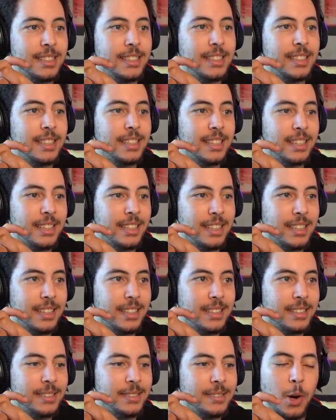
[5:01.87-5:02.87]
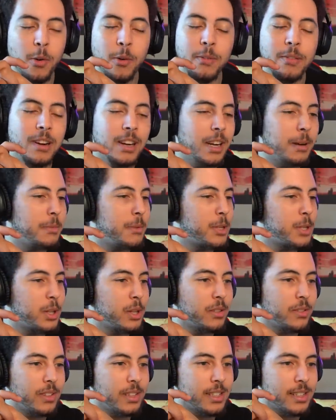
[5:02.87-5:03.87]
Yeah. Don't fuck up the
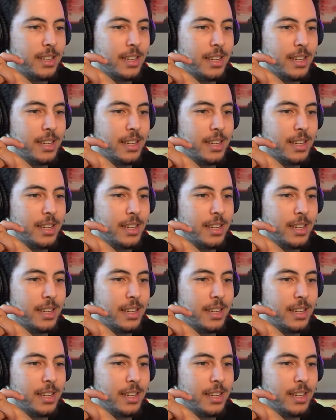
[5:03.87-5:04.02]
serve this